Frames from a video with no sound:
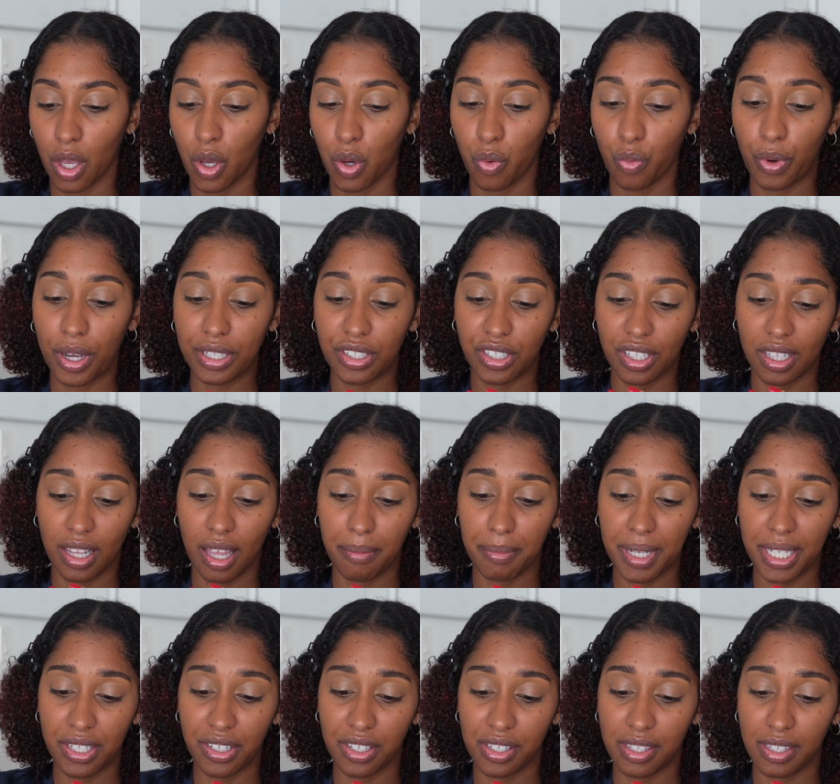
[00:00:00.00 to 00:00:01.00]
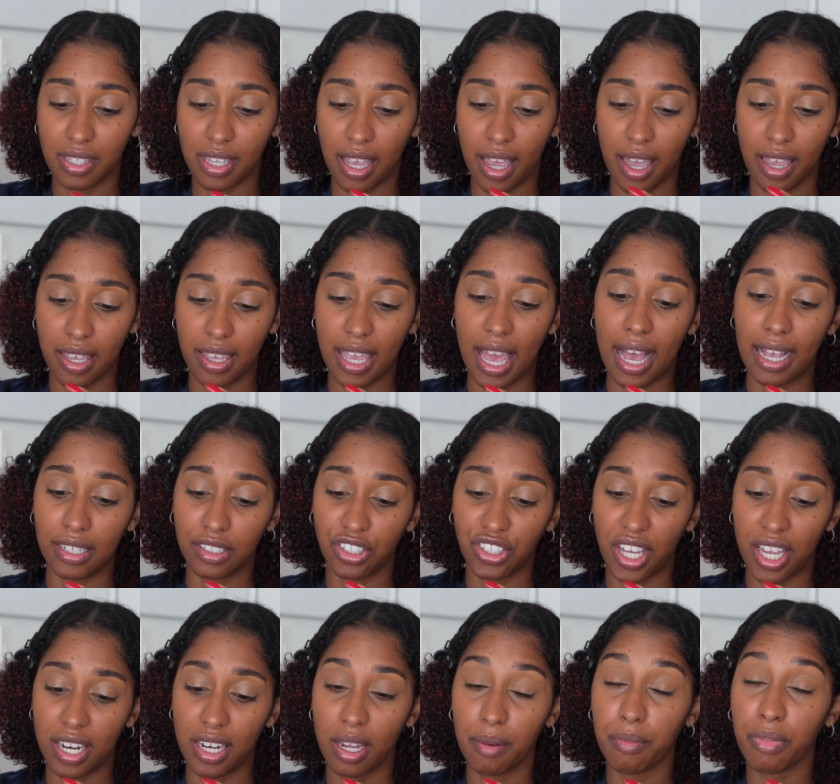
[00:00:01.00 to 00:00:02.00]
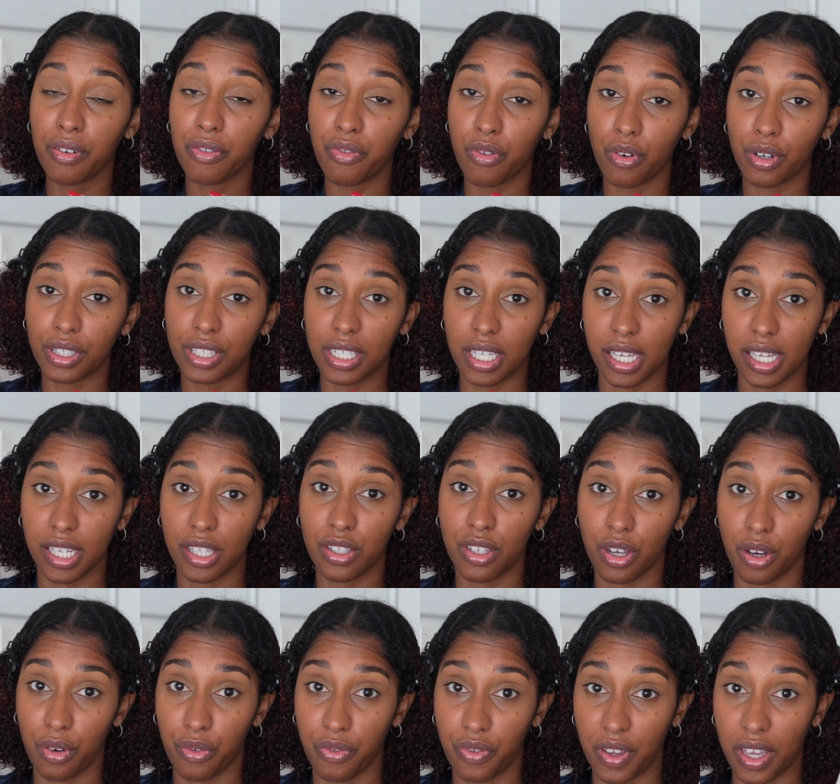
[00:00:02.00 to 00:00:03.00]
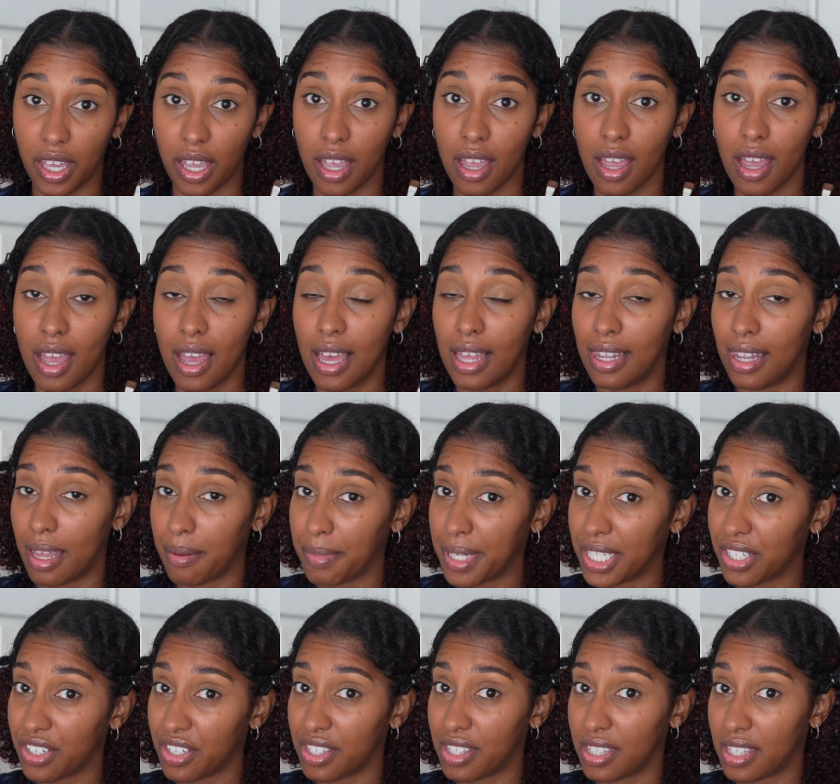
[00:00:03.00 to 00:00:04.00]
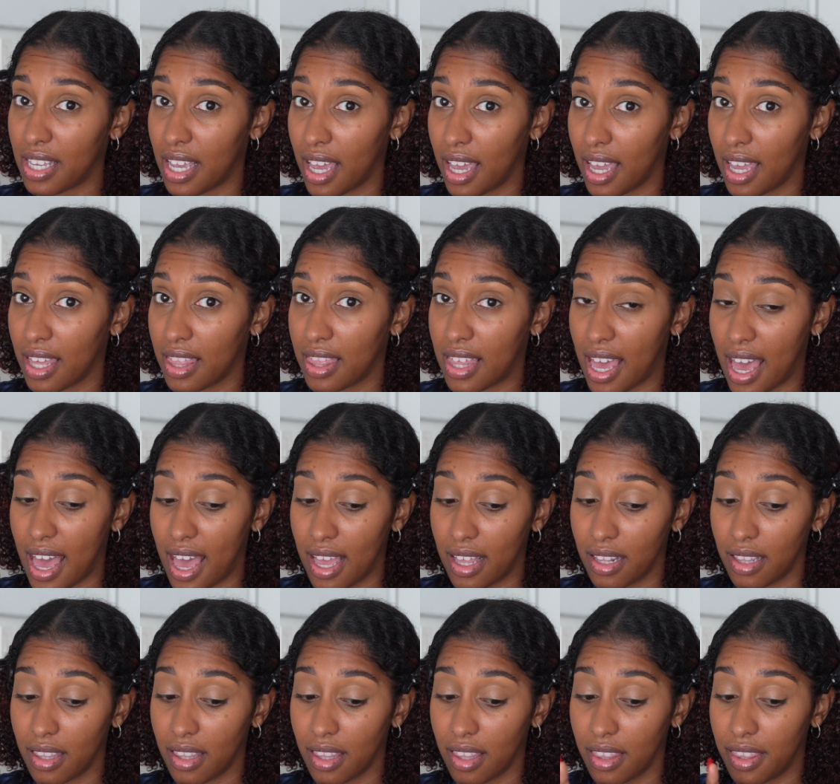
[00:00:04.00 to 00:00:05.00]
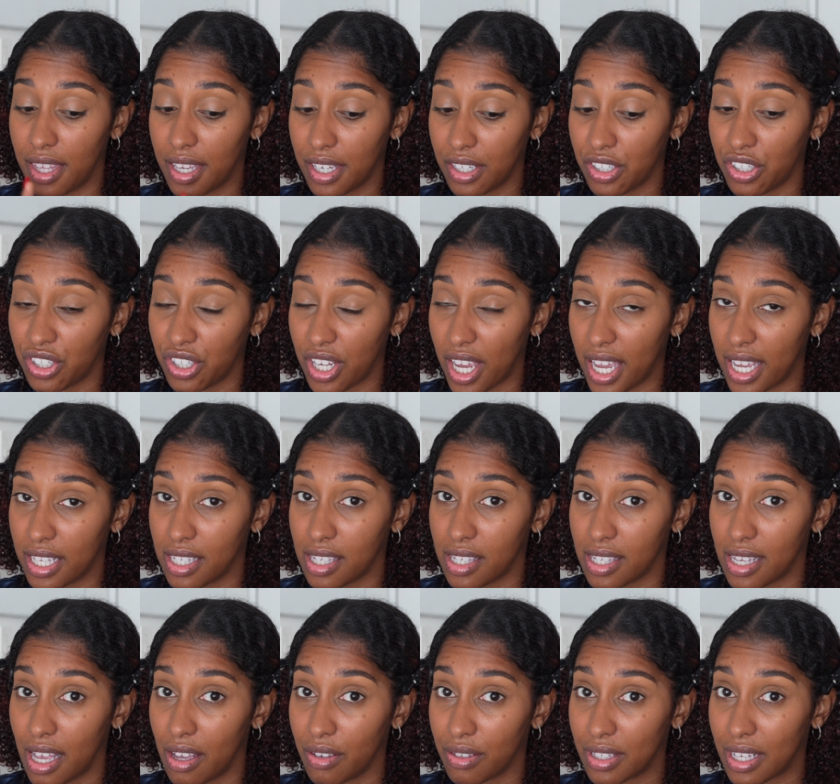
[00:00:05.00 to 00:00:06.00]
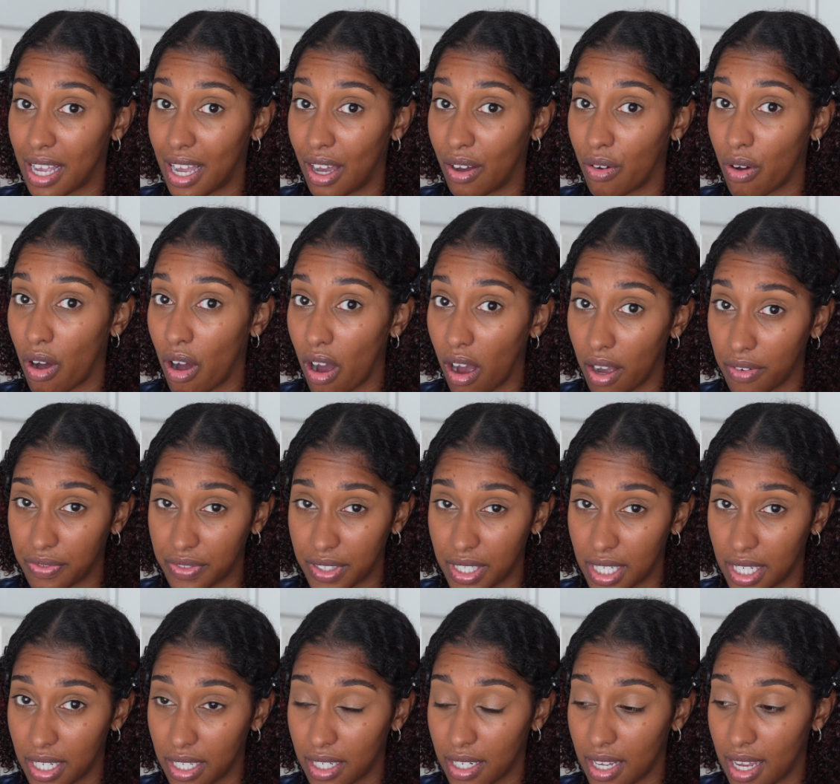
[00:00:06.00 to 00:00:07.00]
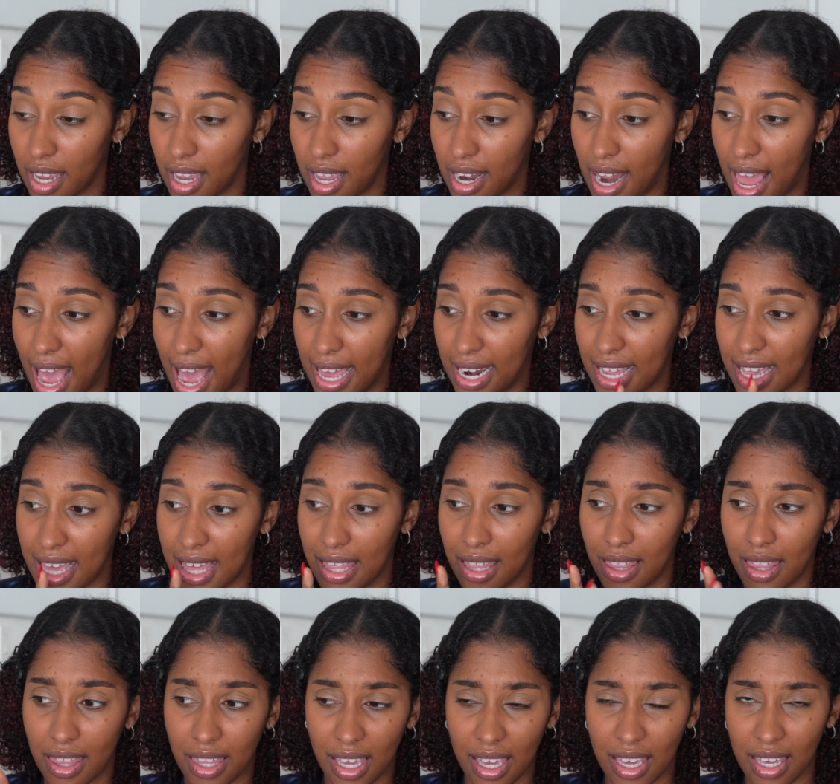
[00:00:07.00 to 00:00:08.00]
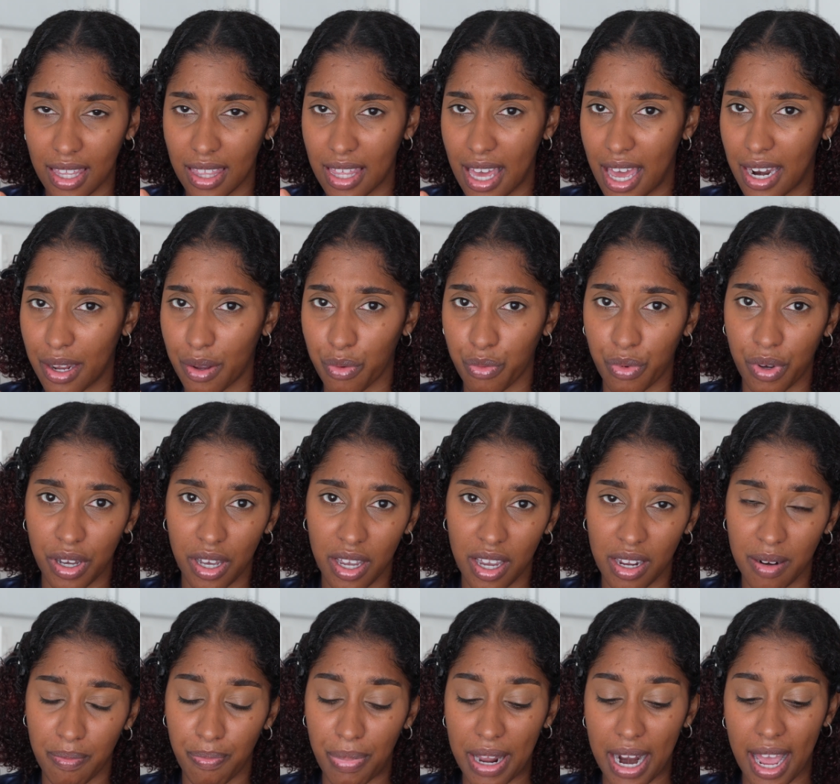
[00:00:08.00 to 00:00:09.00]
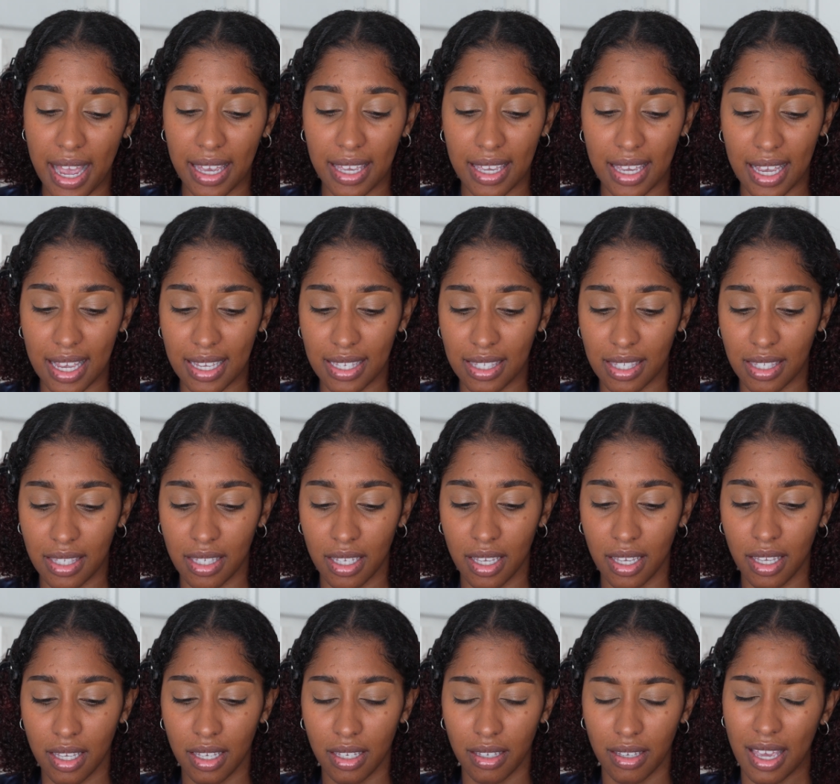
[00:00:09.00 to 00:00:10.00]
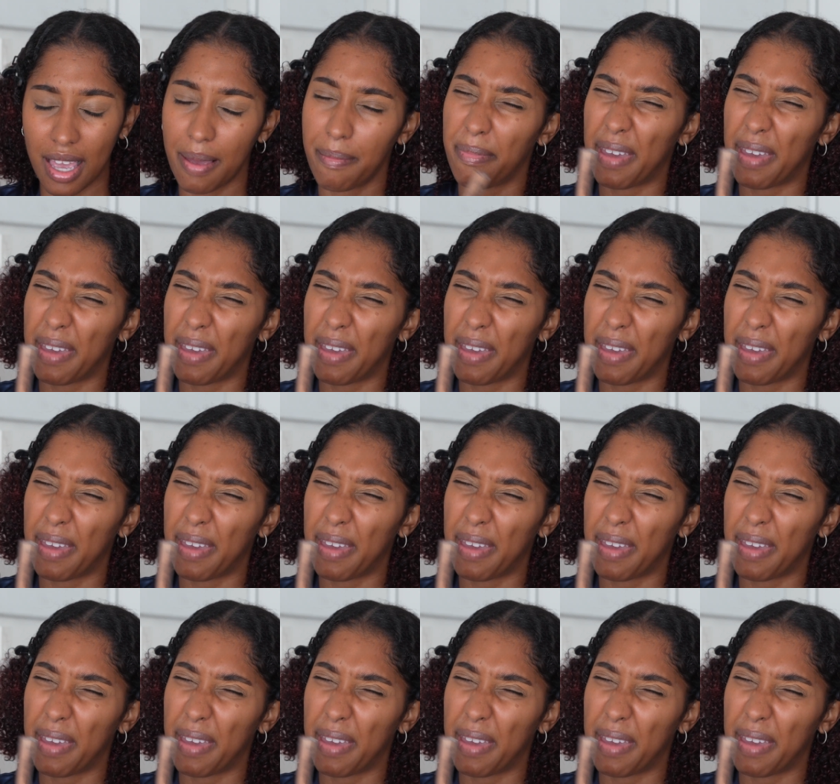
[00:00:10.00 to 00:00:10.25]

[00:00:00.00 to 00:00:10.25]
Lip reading: which, let me just say, yeah, shade number 14, Toffee. Let me just say that this shade sells out often, and I didn't think that it would, but I guess it